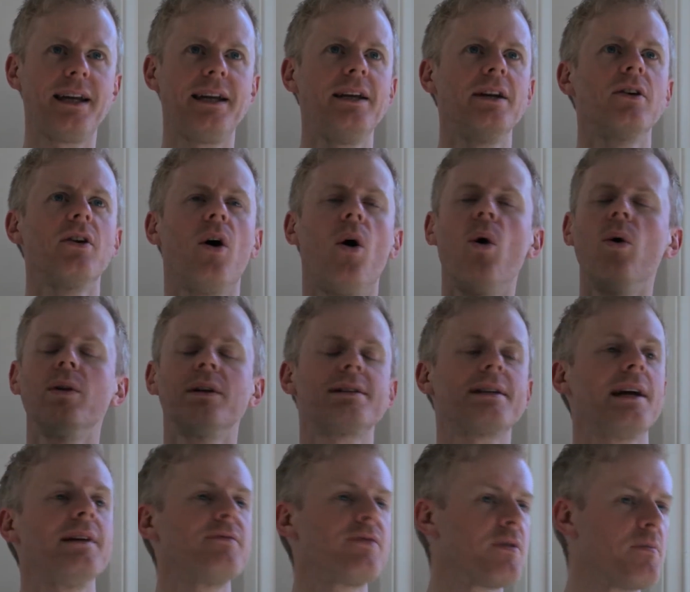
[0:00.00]
hear all the
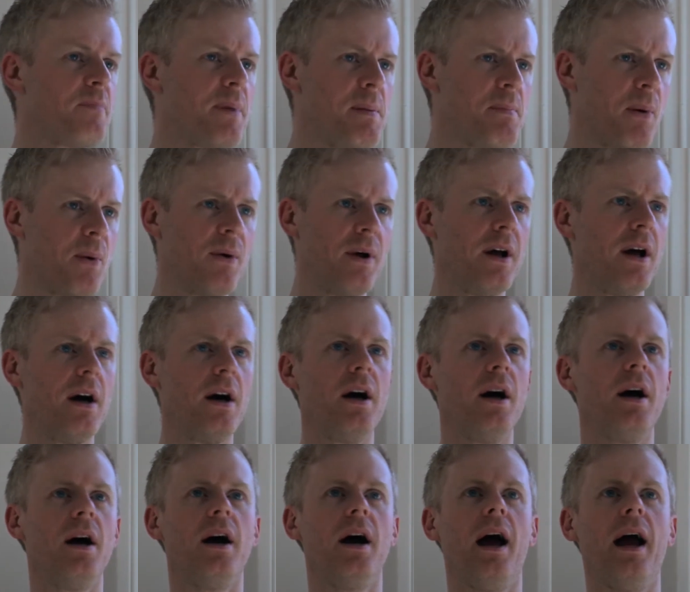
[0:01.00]
time from people,
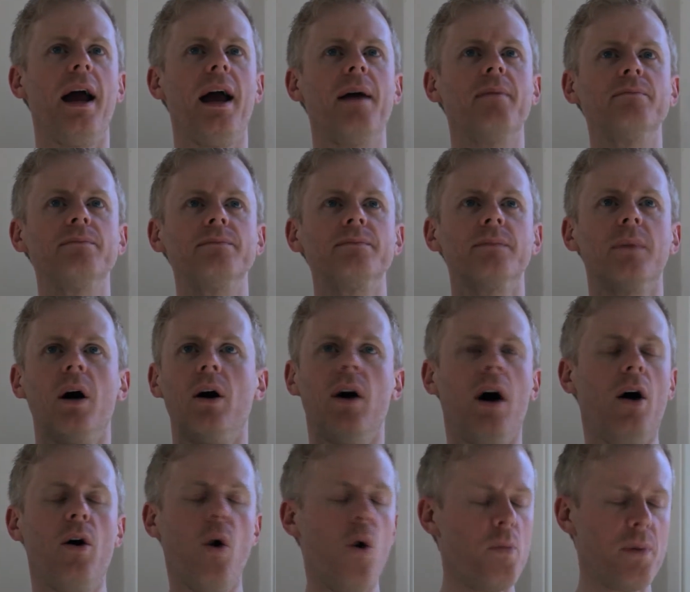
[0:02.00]

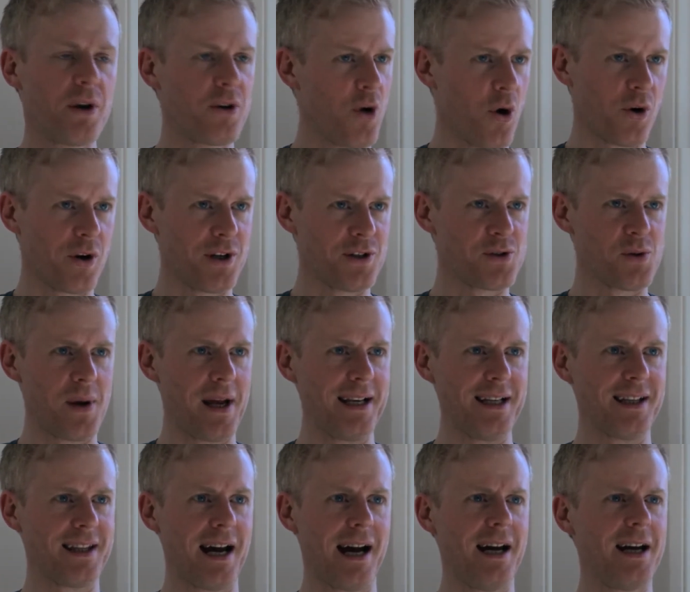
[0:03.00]
I hope you're not going to do
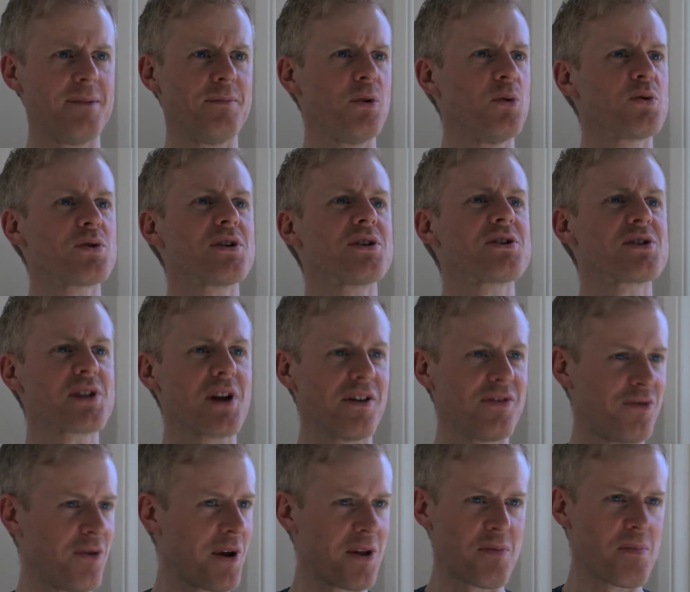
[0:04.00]
any of that hypnosis
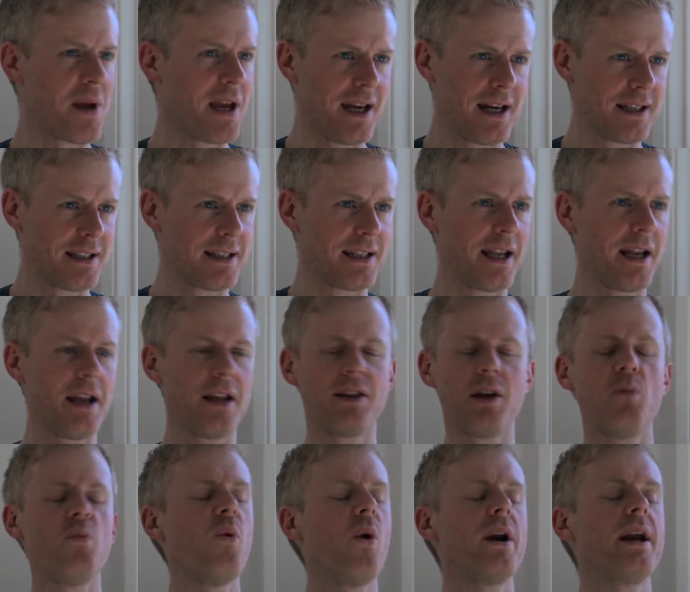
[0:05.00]
stuff with me, and
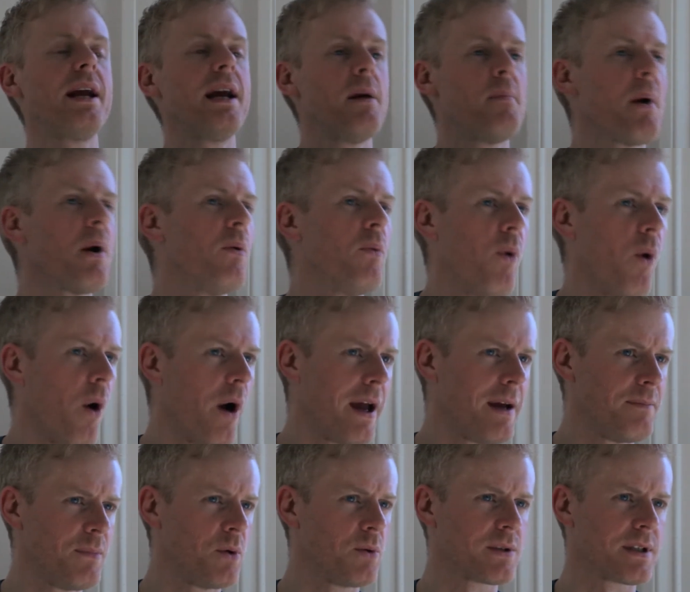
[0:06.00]
they worry about what
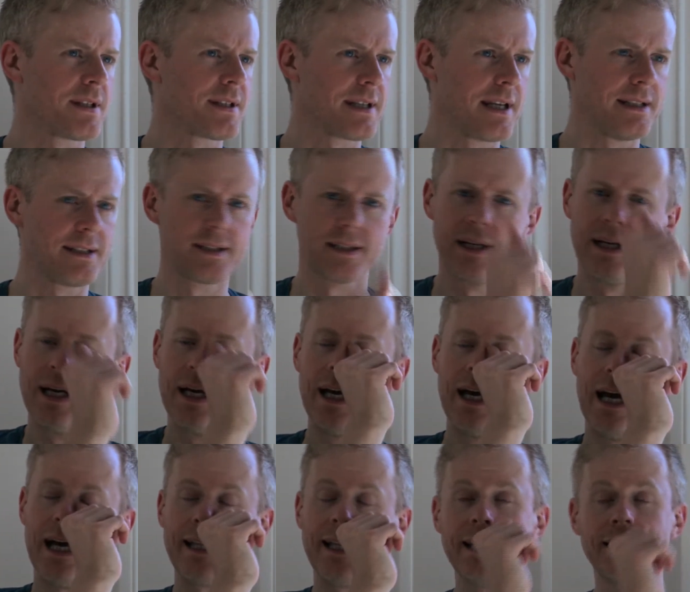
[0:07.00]
hypnosis is.
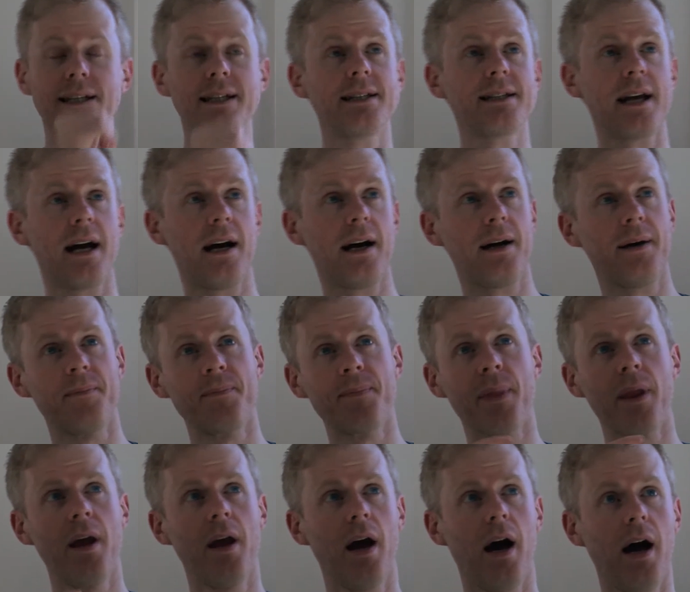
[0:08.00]
And this is a
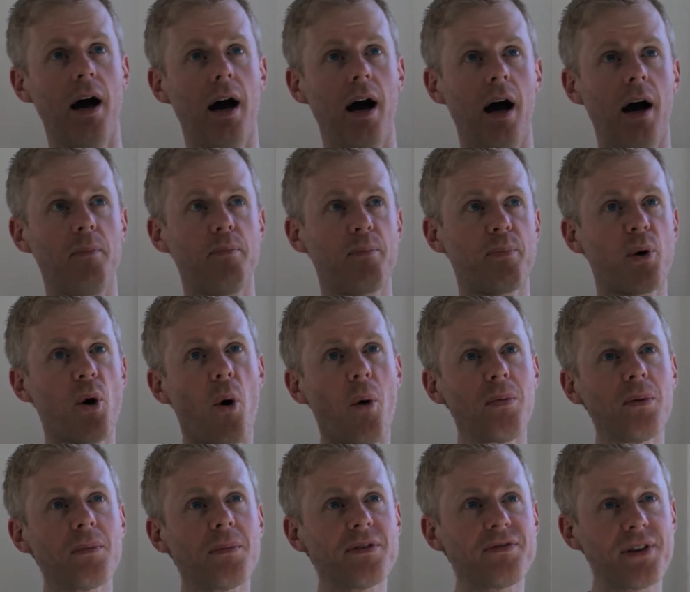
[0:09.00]

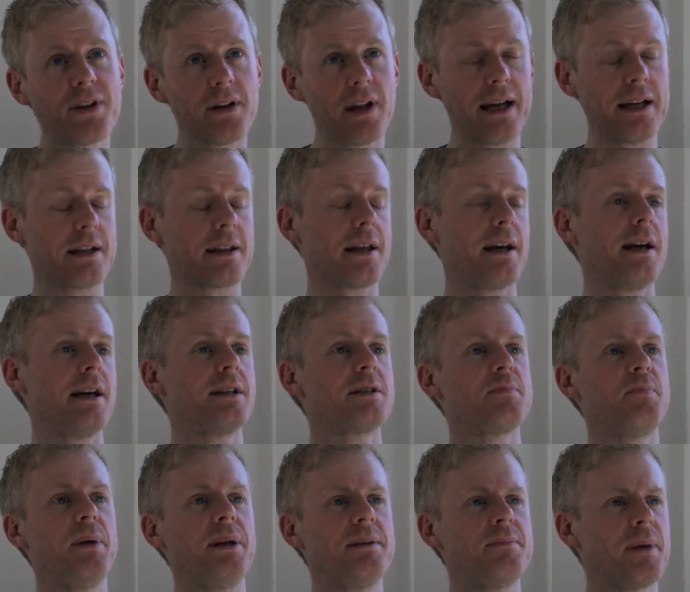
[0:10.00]
problem, if you like, that has
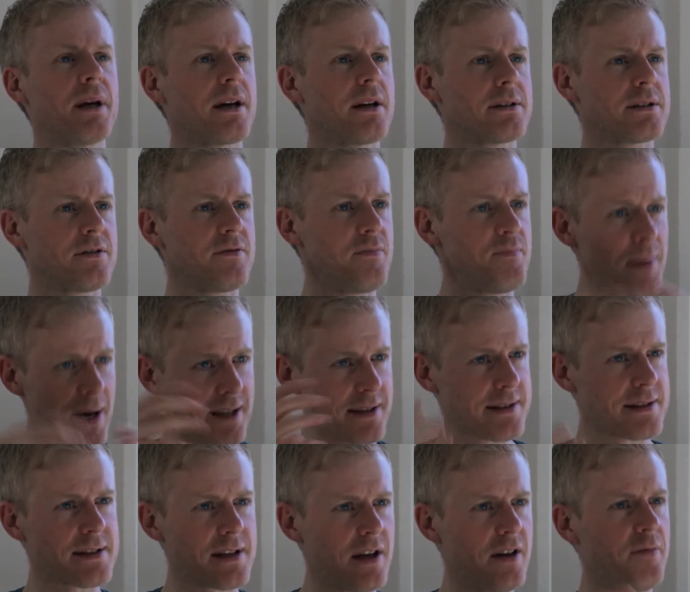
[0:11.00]
been because of
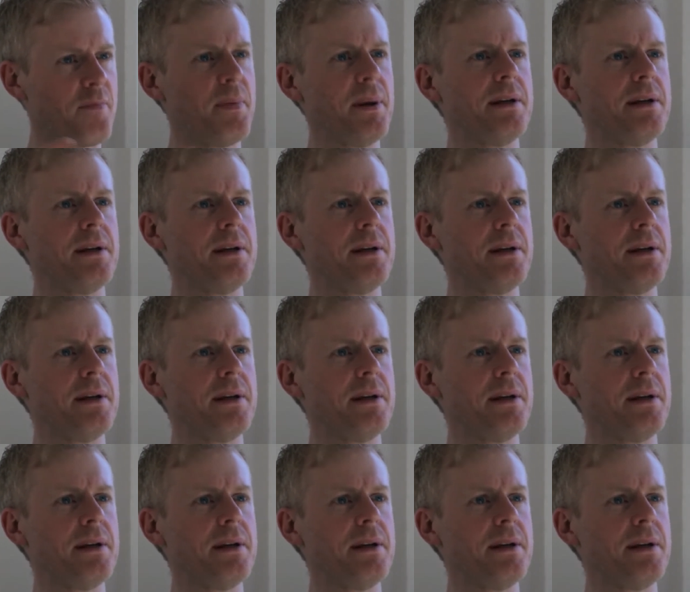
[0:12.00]
myths that have